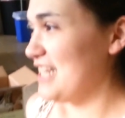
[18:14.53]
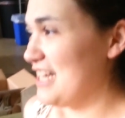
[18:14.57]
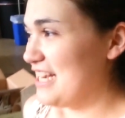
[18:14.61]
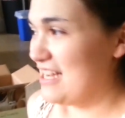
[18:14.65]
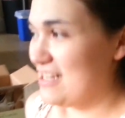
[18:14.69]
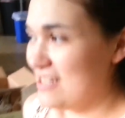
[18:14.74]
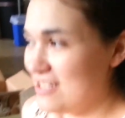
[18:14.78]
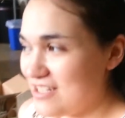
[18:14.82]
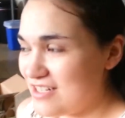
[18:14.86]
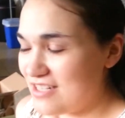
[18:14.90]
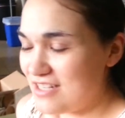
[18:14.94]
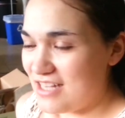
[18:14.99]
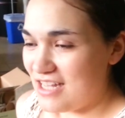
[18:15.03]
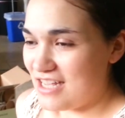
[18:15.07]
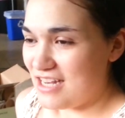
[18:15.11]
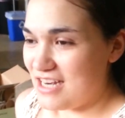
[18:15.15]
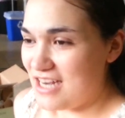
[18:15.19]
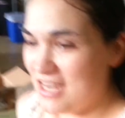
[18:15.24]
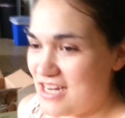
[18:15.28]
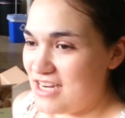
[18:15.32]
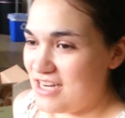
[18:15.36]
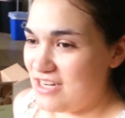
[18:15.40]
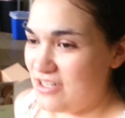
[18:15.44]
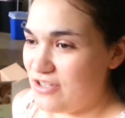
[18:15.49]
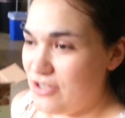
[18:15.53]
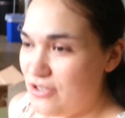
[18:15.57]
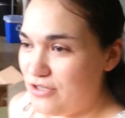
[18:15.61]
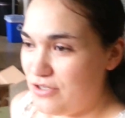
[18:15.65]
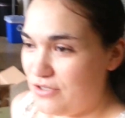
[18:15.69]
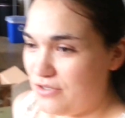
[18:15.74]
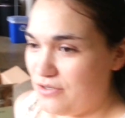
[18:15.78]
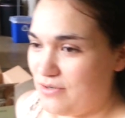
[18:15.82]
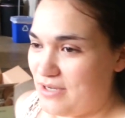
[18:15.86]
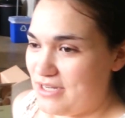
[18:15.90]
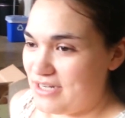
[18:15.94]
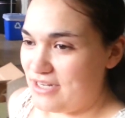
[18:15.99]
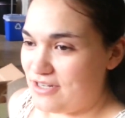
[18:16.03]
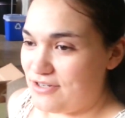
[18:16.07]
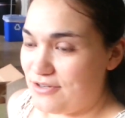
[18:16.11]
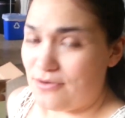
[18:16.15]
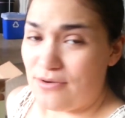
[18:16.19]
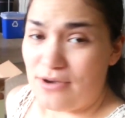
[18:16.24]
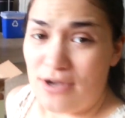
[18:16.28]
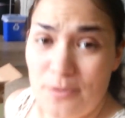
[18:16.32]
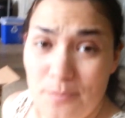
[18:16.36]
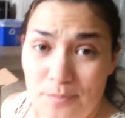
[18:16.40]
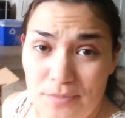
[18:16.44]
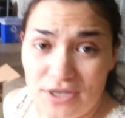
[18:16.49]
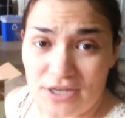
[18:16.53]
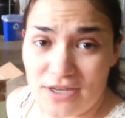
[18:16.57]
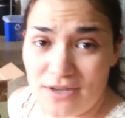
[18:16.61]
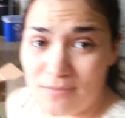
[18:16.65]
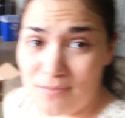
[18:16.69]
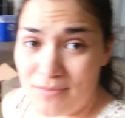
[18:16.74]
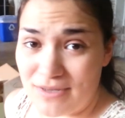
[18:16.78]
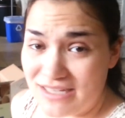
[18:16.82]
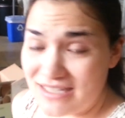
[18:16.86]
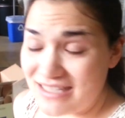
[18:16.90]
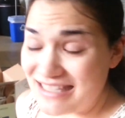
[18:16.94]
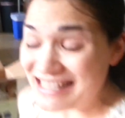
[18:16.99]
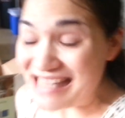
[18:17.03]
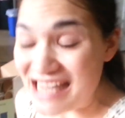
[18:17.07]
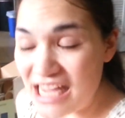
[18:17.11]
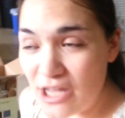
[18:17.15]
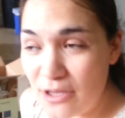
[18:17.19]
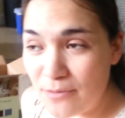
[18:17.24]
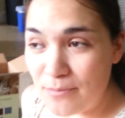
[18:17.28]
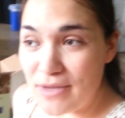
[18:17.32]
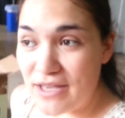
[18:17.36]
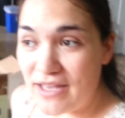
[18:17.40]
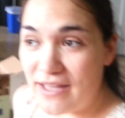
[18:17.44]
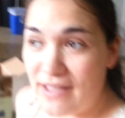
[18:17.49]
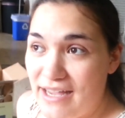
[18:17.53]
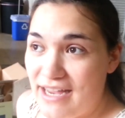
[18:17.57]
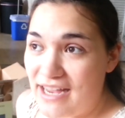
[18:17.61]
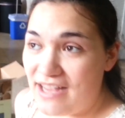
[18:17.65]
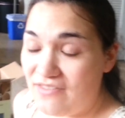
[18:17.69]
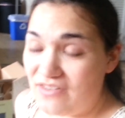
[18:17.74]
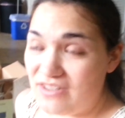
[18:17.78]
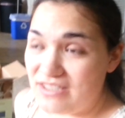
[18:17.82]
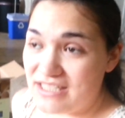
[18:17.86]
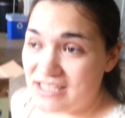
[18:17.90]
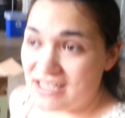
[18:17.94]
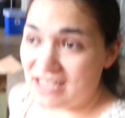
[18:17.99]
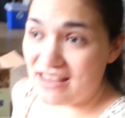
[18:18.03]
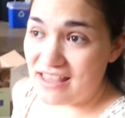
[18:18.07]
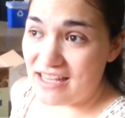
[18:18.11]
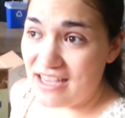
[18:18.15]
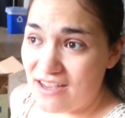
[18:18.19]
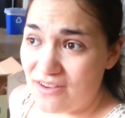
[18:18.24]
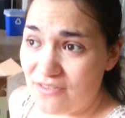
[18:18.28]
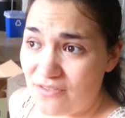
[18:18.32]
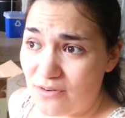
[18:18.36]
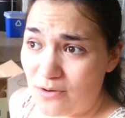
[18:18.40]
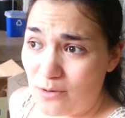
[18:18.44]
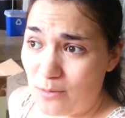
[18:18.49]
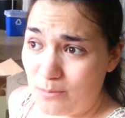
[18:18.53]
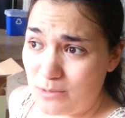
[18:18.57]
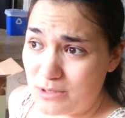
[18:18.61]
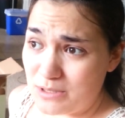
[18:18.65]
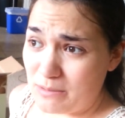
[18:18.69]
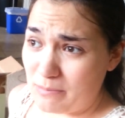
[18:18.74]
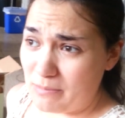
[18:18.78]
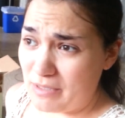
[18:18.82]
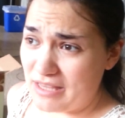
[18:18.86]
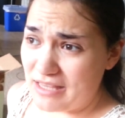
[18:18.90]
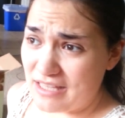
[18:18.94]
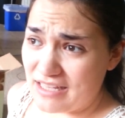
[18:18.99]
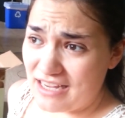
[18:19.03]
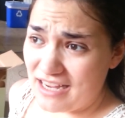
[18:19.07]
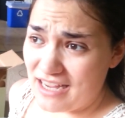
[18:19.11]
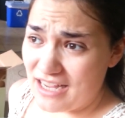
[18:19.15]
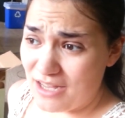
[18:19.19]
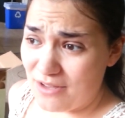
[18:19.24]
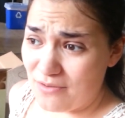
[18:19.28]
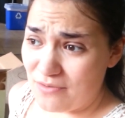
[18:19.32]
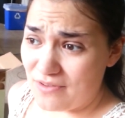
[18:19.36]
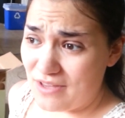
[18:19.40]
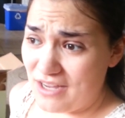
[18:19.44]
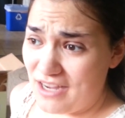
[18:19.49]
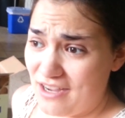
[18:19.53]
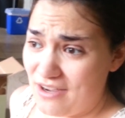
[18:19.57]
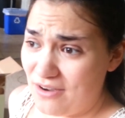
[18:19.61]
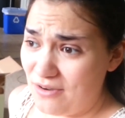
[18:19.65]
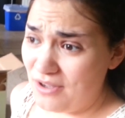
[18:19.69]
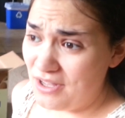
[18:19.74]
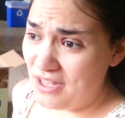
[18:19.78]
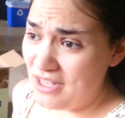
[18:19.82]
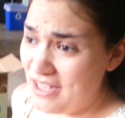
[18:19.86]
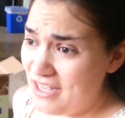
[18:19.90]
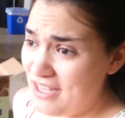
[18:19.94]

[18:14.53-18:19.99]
tasks that I need to do. I need to go out and pick up my snail mail. I haven't done that for almost a month and a half now,